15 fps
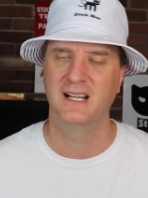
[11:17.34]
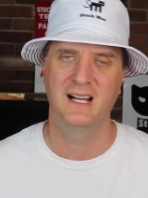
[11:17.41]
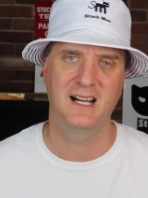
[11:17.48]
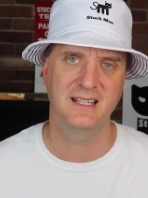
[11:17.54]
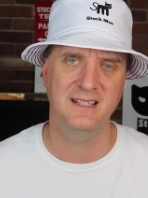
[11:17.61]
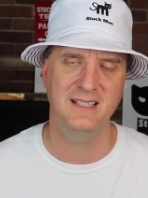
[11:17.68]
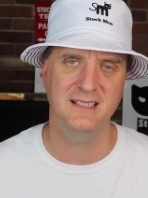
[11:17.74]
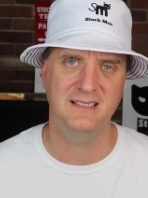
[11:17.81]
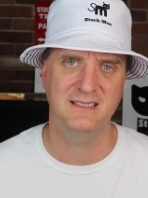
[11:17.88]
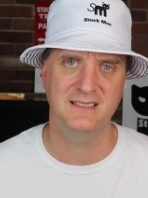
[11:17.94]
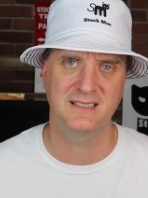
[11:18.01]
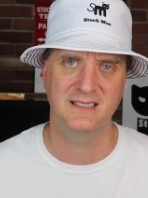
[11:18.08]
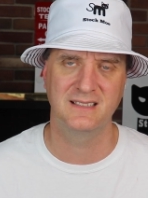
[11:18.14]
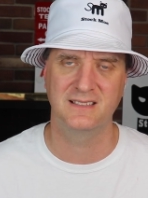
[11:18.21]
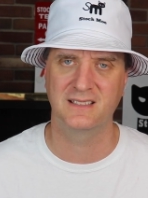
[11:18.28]
I think
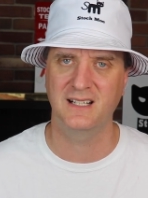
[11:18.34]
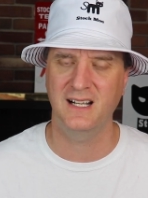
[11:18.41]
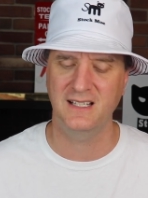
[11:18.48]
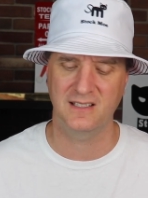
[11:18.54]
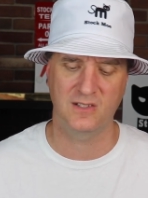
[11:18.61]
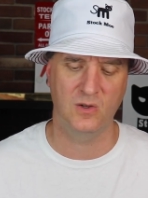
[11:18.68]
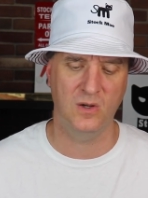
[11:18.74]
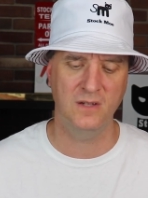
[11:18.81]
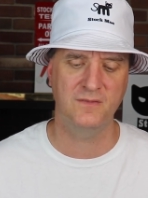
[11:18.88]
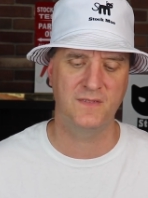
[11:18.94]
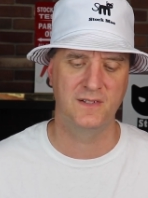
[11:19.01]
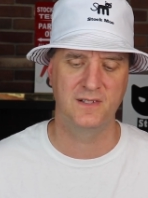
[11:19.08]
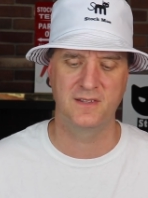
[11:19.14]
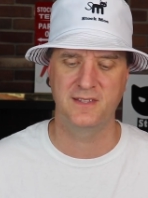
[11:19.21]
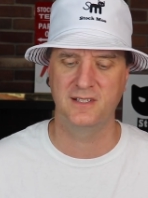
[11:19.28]
they're kind of gone
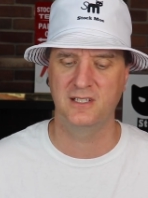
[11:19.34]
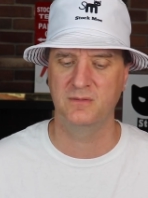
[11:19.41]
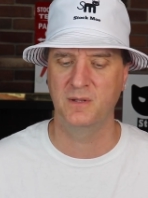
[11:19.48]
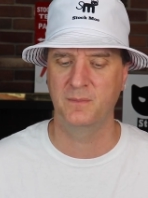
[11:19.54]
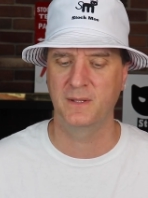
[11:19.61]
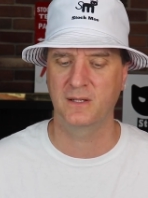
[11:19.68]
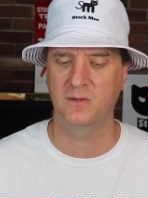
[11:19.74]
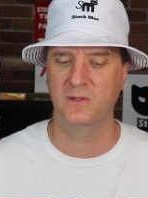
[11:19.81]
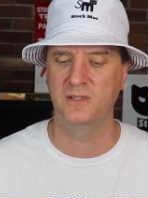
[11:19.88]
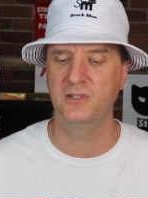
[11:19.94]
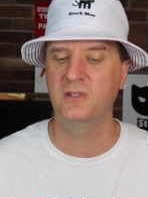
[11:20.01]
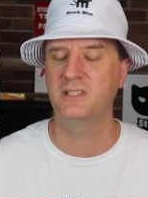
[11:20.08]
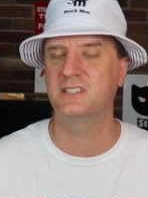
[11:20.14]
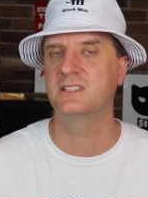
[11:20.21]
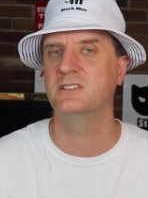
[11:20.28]
for Ethereum and Bitcoin.
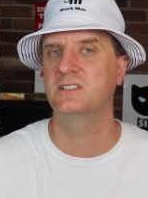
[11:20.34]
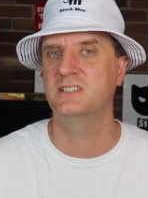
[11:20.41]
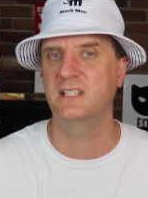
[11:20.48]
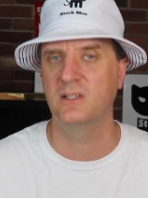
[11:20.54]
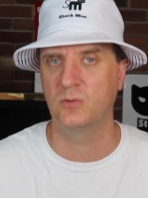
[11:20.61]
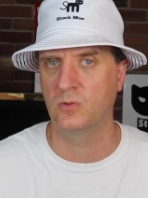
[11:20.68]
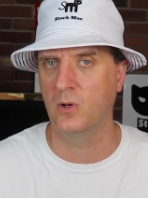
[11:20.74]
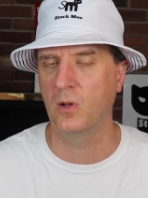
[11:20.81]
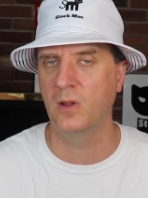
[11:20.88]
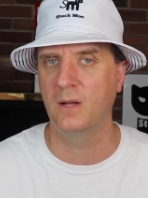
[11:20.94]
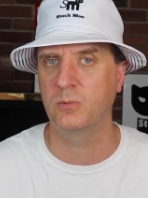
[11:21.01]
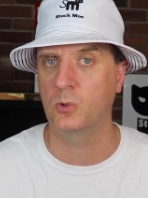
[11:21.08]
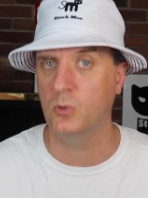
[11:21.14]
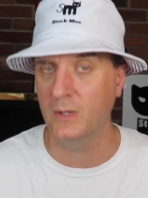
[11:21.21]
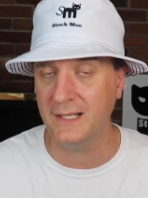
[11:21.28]
You could still see it roll
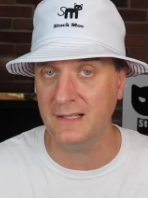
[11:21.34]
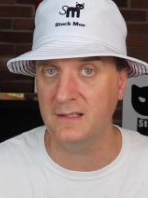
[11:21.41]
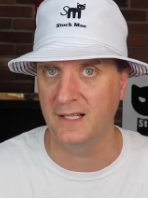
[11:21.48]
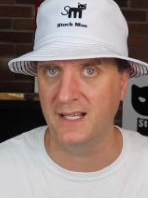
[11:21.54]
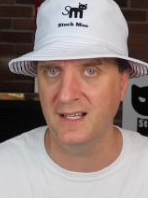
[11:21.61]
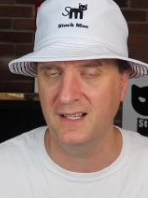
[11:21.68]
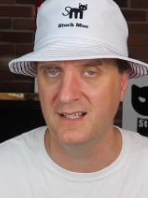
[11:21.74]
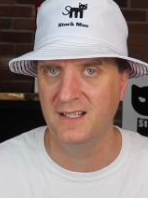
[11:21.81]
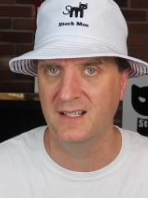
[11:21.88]
up quickly,